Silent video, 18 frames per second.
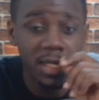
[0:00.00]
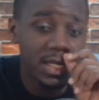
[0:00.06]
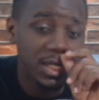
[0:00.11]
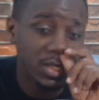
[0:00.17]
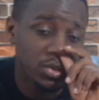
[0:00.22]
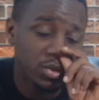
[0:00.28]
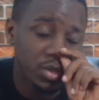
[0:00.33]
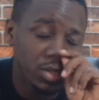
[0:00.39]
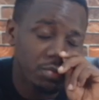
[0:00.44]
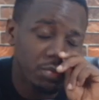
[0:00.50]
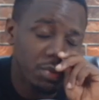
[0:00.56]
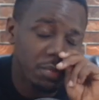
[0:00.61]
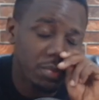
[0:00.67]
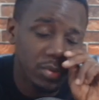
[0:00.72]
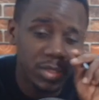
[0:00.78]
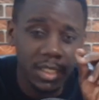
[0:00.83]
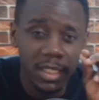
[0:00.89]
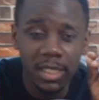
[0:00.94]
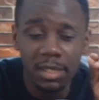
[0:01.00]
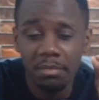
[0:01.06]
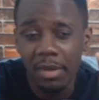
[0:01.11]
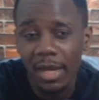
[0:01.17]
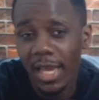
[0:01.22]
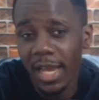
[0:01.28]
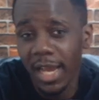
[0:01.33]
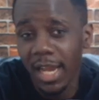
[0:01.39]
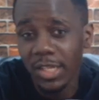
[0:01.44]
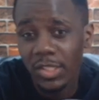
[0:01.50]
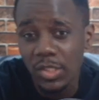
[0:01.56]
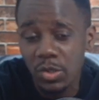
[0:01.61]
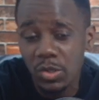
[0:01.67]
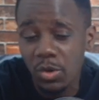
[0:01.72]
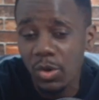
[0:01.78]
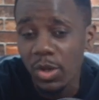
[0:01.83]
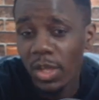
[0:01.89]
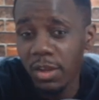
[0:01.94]
is going to be put in by
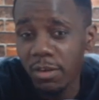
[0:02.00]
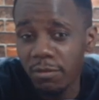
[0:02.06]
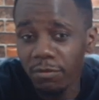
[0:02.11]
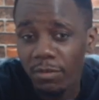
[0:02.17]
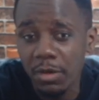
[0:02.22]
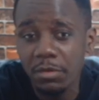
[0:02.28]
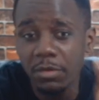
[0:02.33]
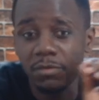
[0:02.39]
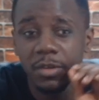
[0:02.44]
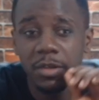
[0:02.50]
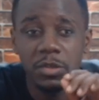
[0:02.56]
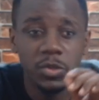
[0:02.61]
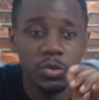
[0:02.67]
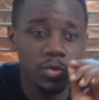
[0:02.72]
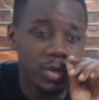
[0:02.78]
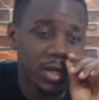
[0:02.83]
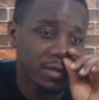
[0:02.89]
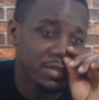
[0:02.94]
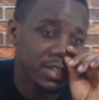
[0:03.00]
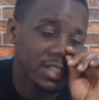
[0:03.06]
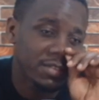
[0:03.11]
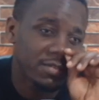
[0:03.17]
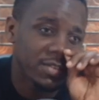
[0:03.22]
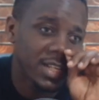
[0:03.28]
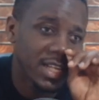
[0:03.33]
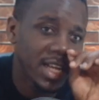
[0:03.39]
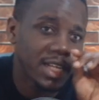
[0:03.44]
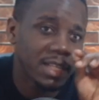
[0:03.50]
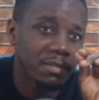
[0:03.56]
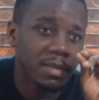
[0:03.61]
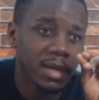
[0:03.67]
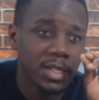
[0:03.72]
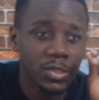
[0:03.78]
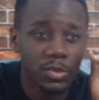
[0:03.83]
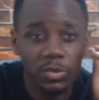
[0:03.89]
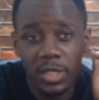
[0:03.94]
Arsenal very, very soon after the finale,
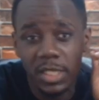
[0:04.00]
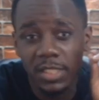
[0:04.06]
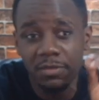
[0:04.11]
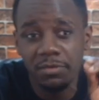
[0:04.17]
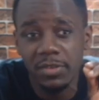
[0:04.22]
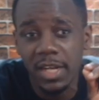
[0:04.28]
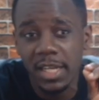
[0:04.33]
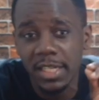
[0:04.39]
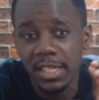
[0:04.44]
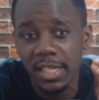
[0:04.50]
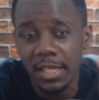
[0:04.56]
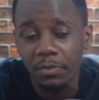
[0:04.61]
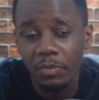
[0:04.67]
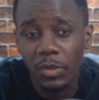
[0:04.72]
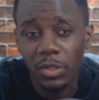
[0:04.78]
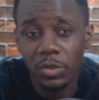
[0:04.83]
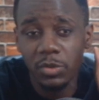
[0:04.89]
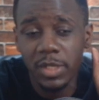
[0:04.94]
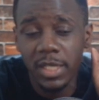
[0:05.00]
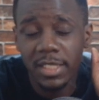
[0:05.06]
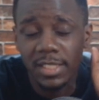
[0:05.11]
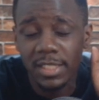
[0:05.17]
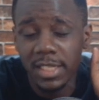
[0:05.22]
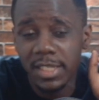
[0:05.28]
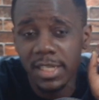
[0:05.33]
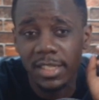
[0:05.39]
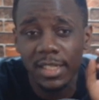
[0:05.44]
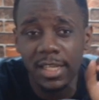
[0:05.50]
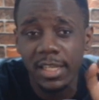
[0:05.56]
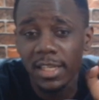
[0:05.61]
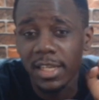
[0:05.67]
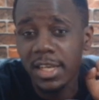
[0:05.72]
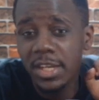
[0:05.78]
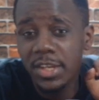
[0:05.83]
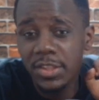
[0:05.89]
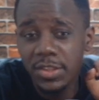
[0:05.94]
but today is Saturday,
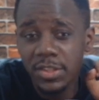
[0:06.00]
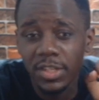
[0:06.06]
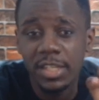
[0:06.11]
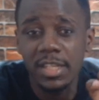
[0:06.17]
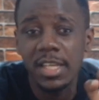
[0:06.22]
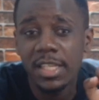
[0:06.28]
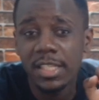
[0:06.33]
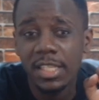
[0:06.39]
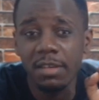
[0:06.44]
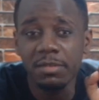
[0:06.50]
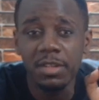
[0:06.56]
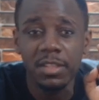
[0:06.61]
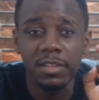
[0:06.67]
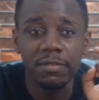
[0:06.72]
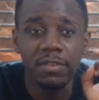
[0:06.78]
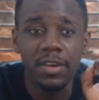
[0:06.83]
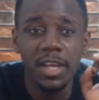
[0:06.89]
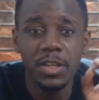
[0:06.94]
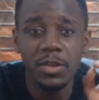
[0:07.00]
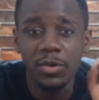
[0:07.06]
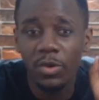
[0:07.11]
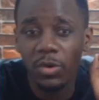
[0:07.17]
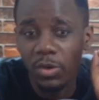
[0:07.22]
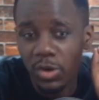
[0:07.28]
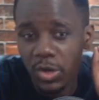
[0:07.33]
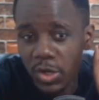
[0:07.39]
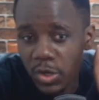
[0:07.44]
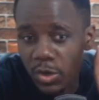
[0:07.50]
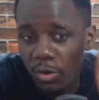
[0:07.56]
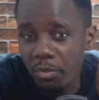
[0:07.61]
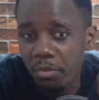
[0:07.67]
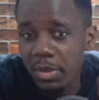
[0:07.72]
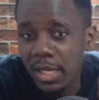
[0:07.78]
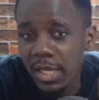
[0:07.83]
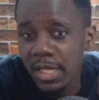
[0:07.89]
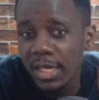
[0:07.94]
3 days after the final, no
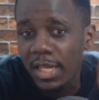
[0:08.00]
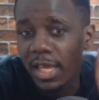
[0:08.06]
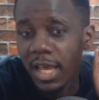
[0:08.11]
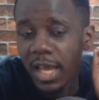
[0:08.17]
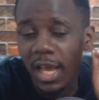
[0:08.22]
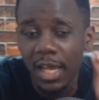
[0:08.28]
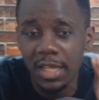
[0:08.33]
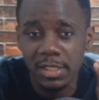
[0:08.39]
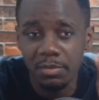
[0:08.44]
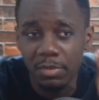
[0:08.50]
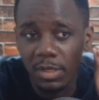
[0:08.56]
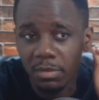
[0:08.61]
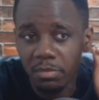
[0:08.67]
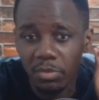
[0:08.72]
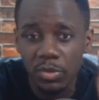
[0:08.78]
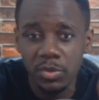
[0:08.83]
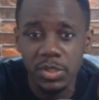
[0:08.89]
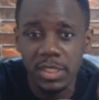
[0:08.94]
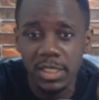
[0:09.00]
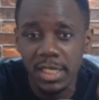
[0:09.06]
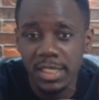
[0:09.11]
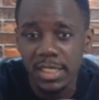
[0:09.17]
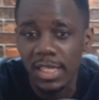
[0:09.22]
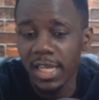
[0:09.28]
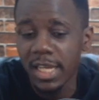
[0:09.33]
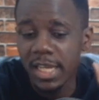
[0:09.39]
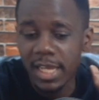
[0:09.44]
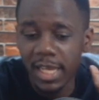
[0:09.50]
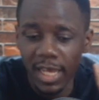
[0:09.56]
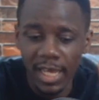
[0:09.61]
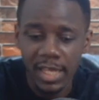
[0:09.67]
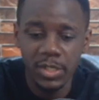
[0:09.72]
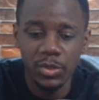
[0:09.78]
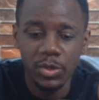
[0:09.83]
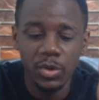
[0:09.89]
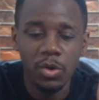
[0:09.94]
bid has been put yet.
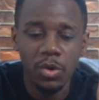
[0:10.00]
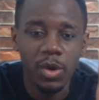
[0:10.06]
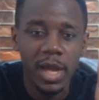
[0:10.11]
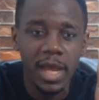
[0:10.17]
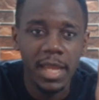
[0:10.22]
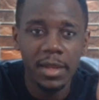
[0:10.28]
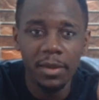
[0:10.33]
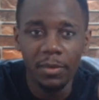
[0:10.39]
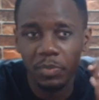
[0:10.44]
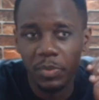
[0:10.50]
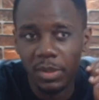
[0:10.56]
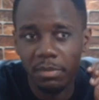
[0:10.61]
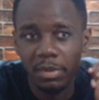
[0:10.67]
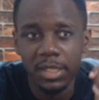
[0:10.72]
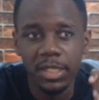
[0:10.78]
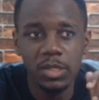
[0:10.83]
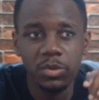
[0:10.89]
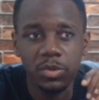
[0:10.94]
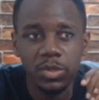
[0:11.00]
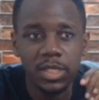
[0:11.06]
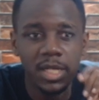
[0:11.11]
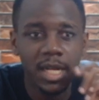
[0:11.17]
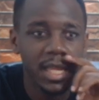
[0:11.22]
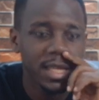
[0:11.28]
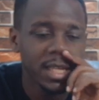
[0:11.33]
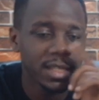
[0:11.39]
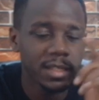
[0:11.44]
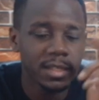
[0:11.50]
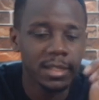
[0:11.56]
I don't know why, but it looks like